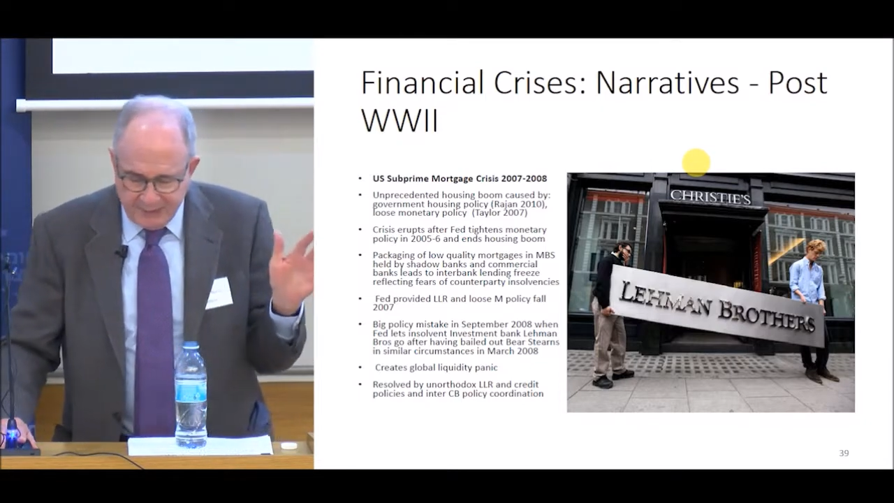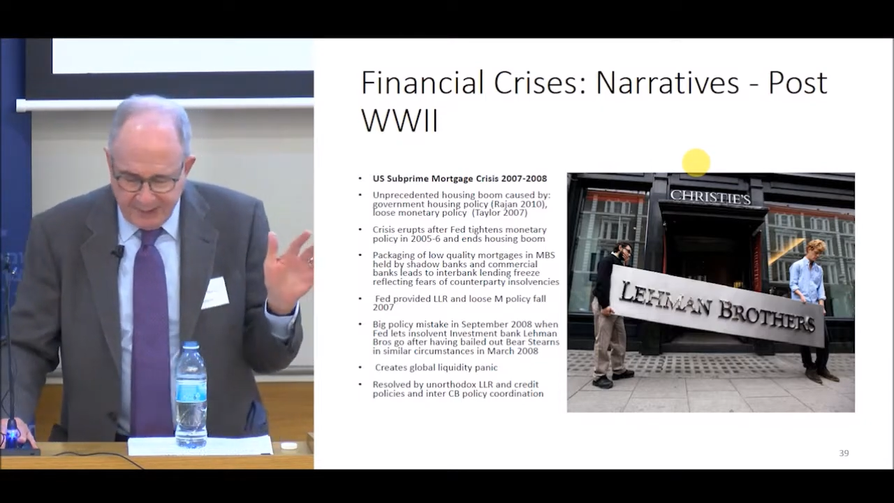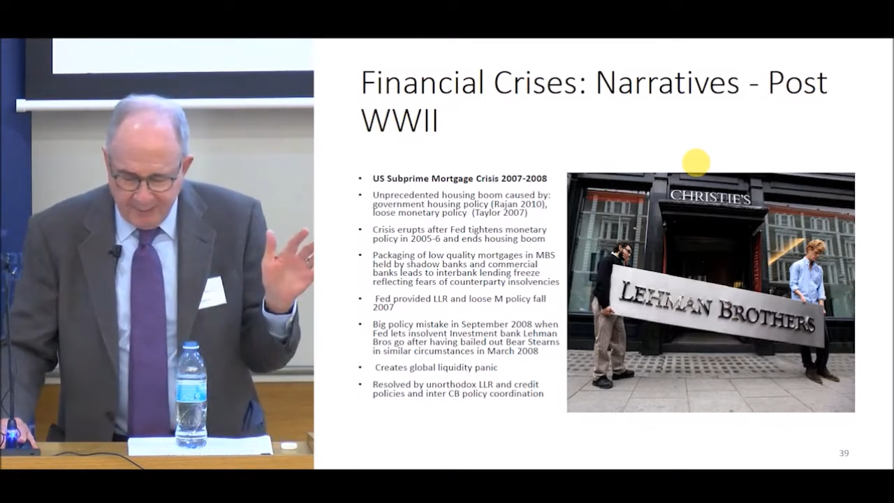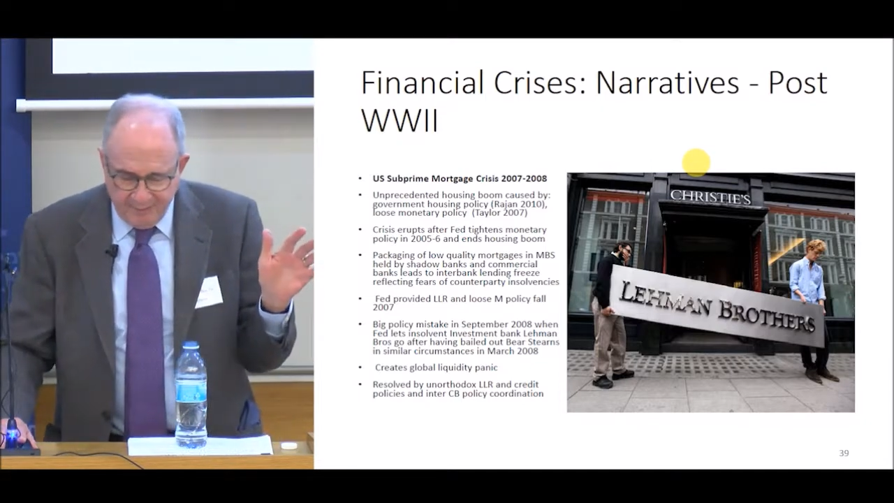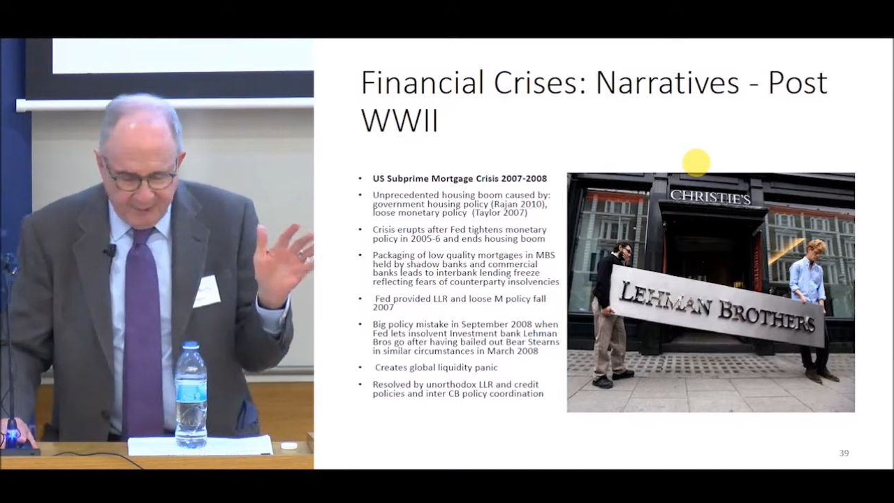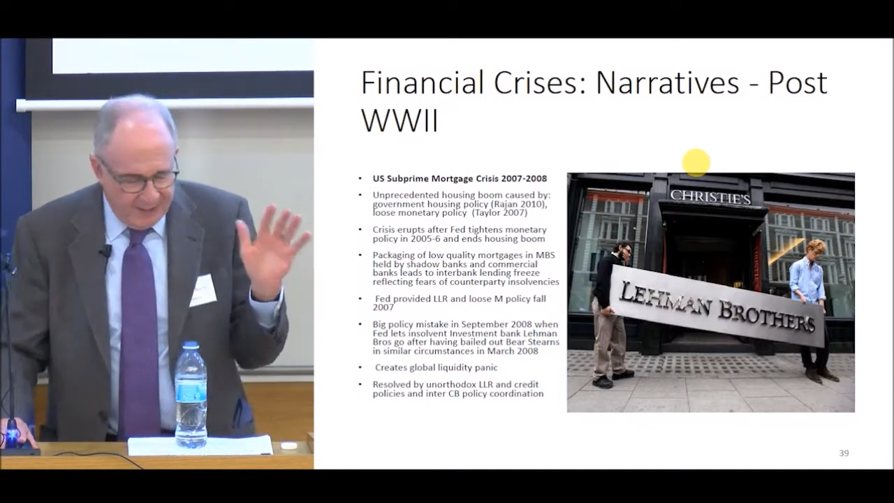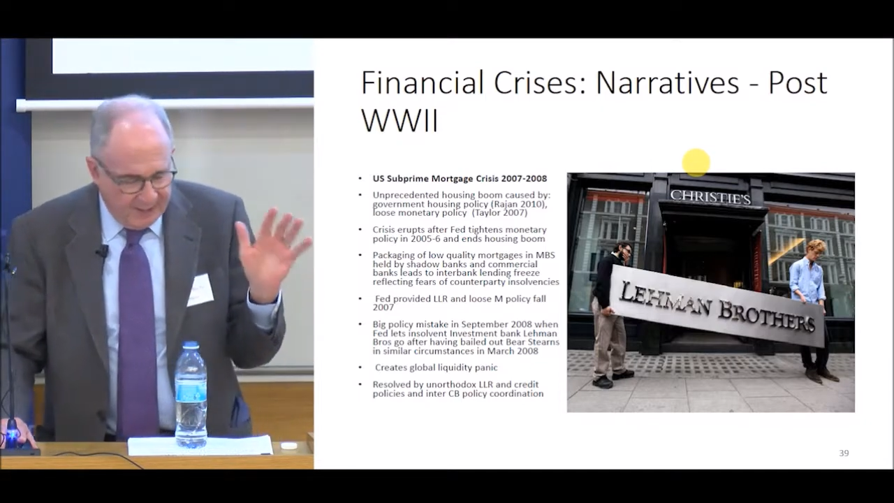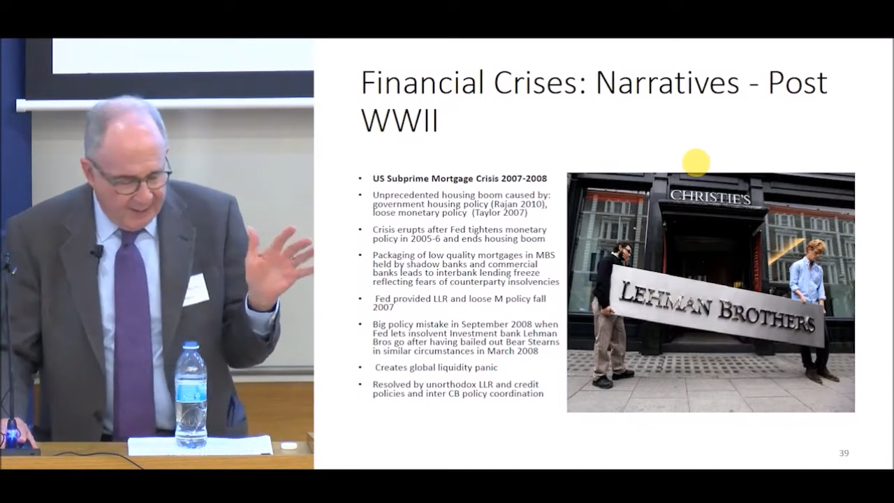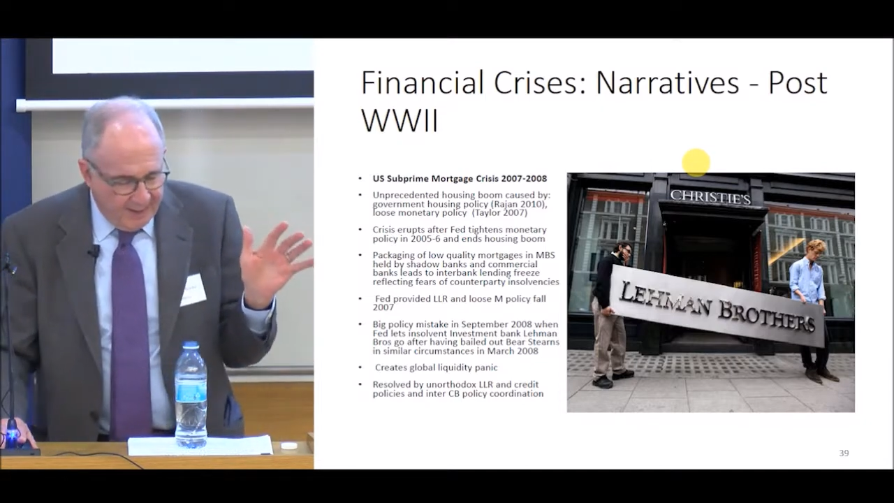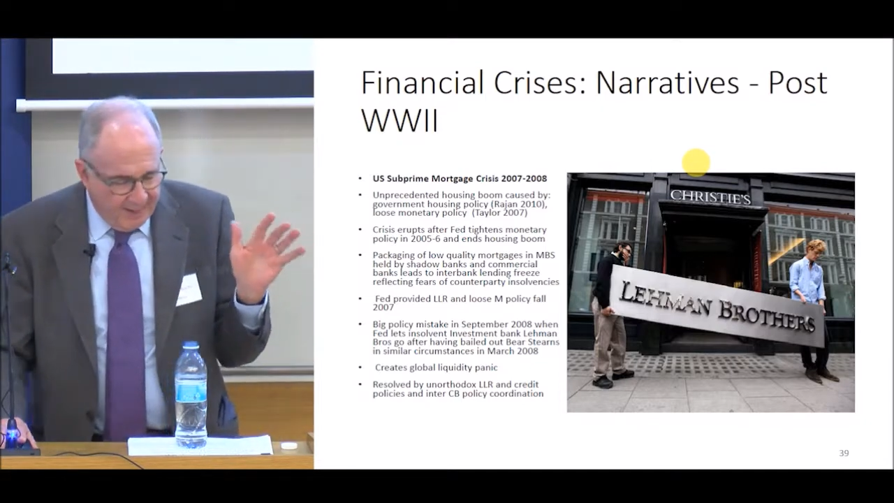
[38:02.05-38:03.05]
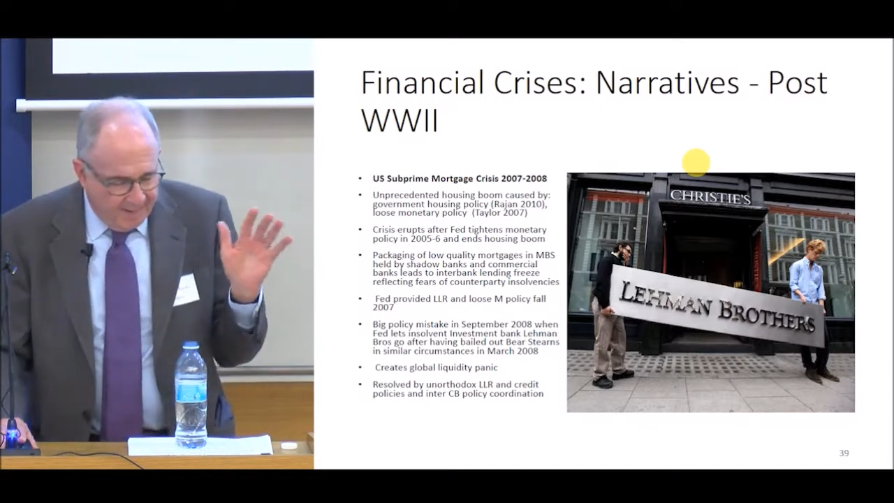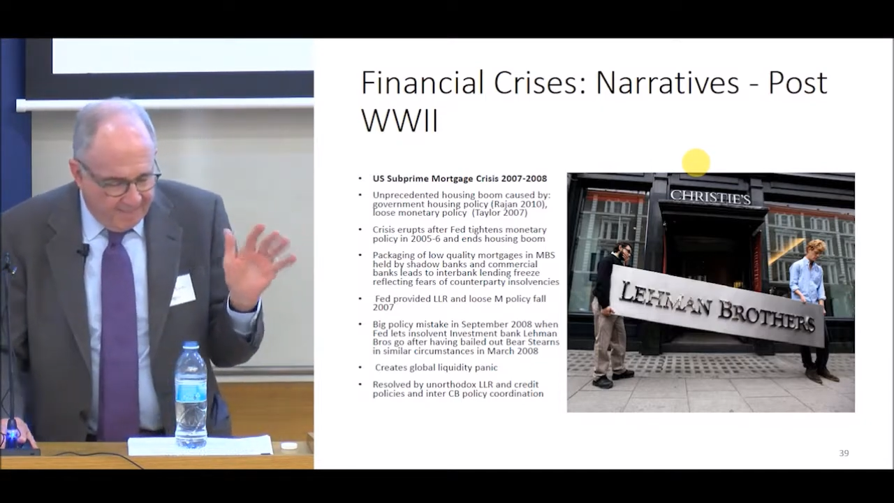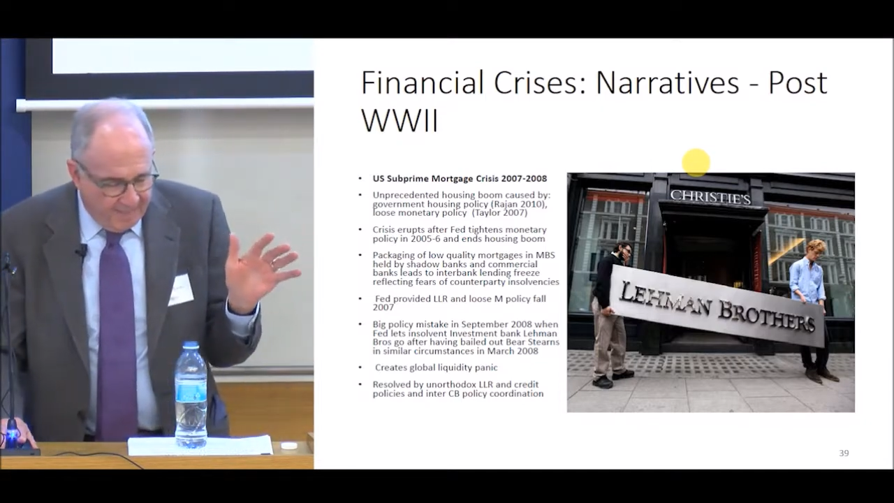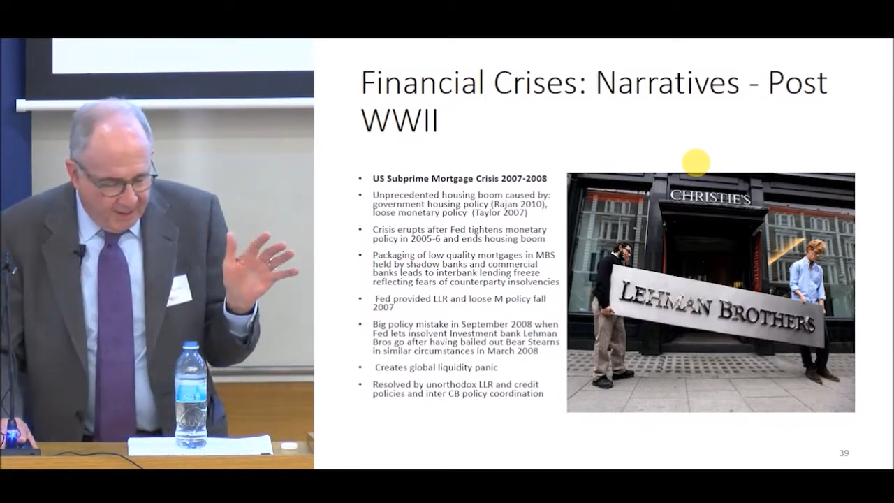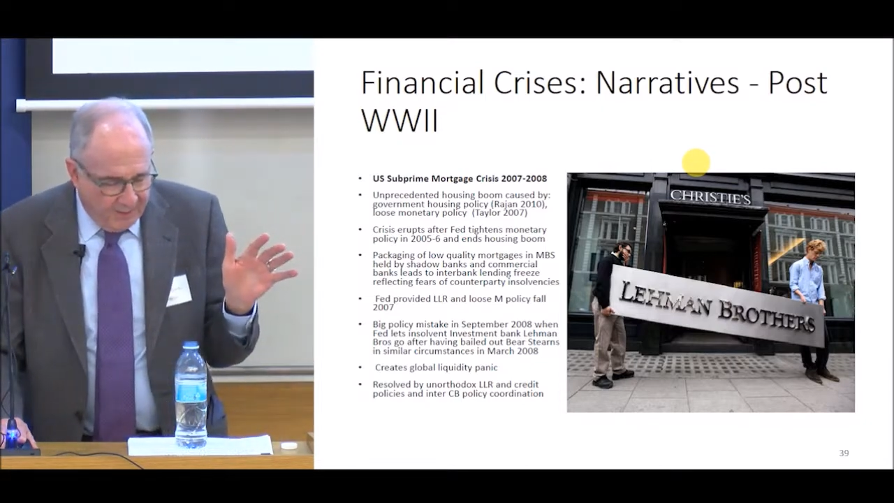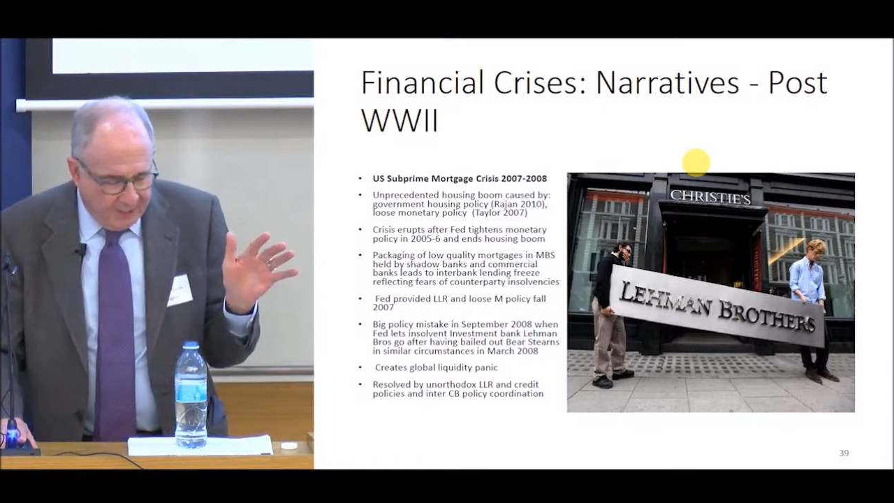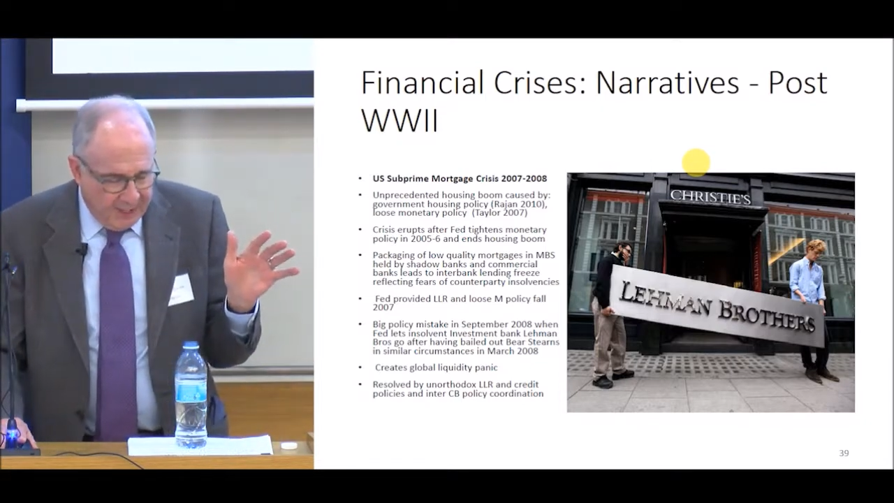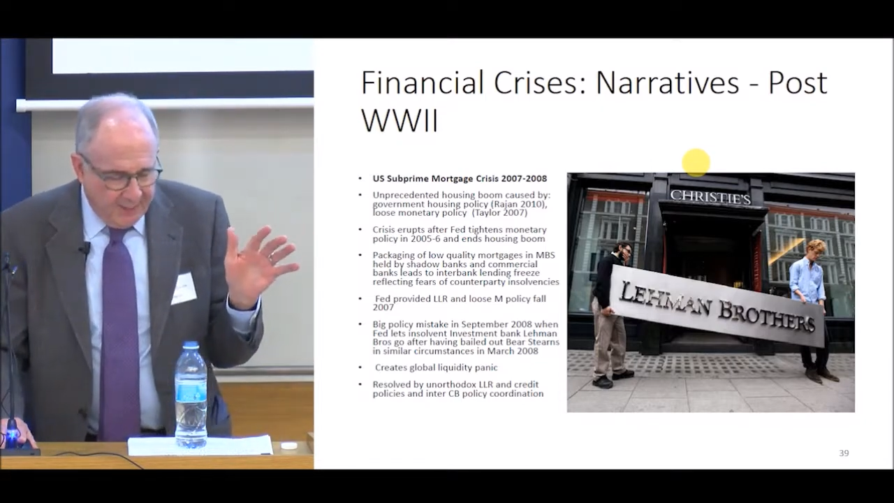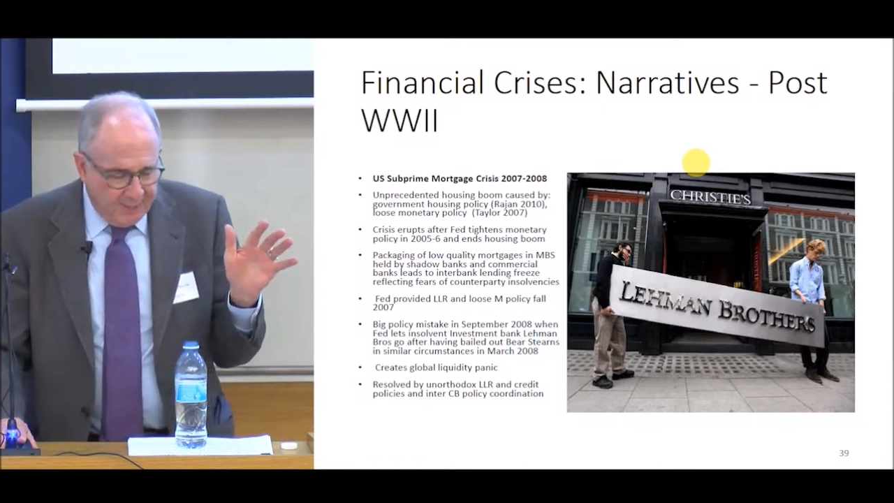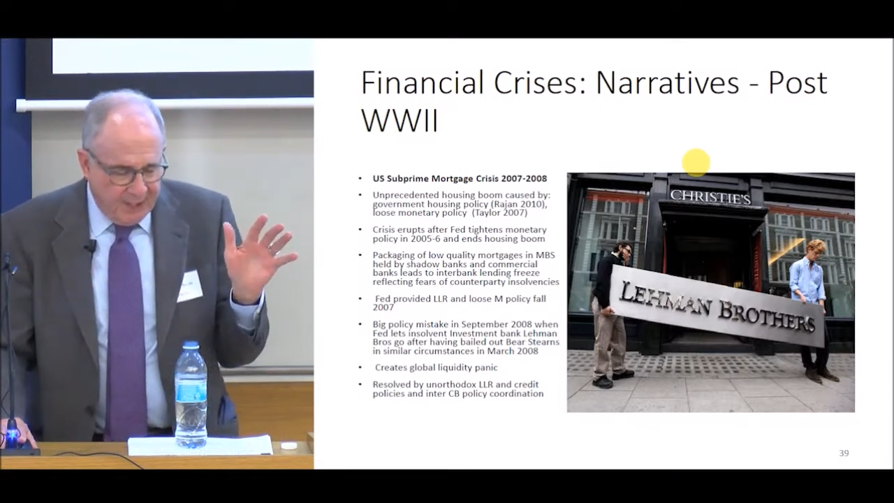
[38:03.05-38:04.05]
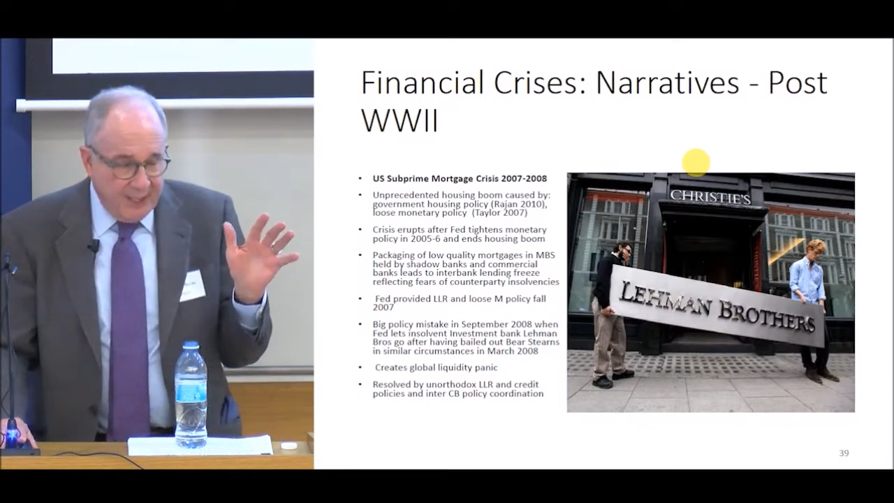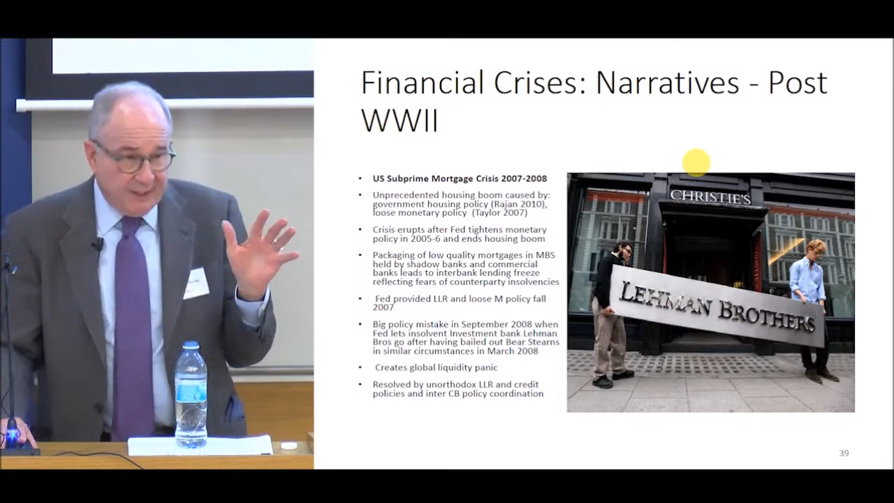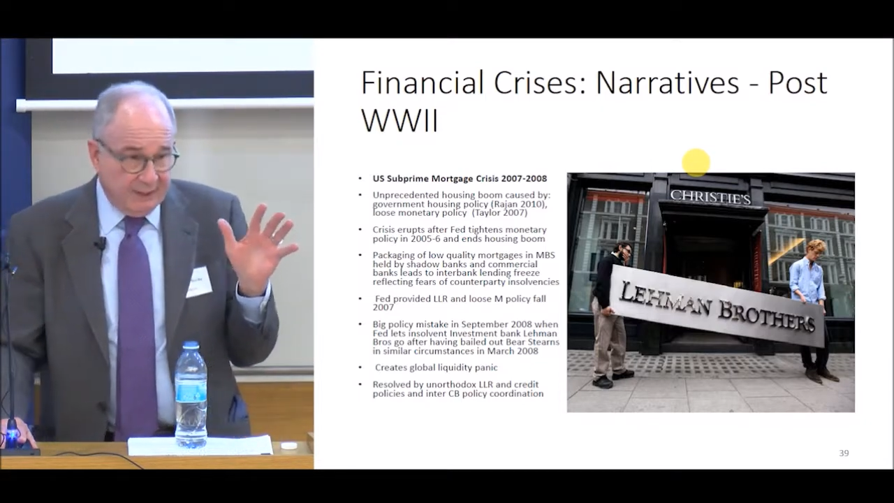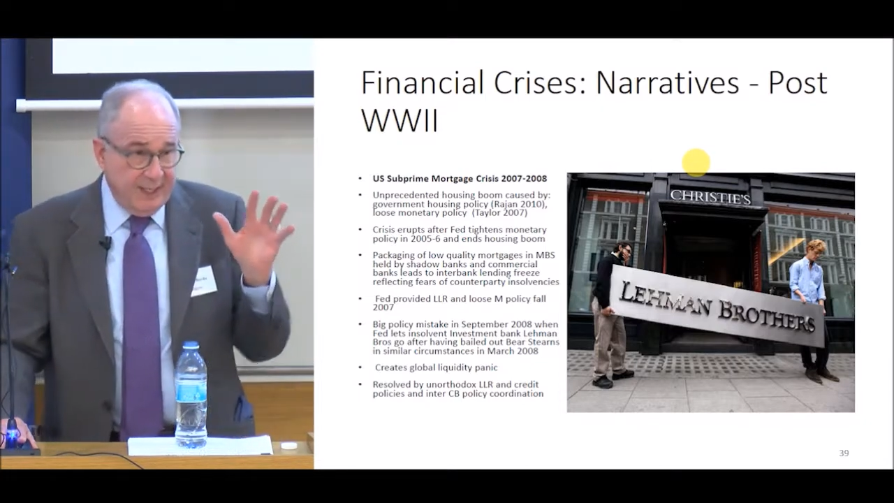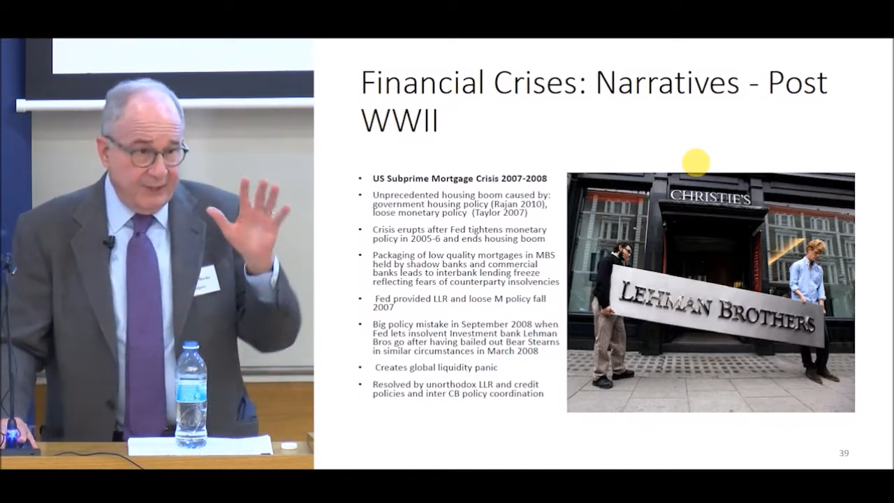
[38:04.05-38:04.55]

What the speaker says: of it, okay, but it leads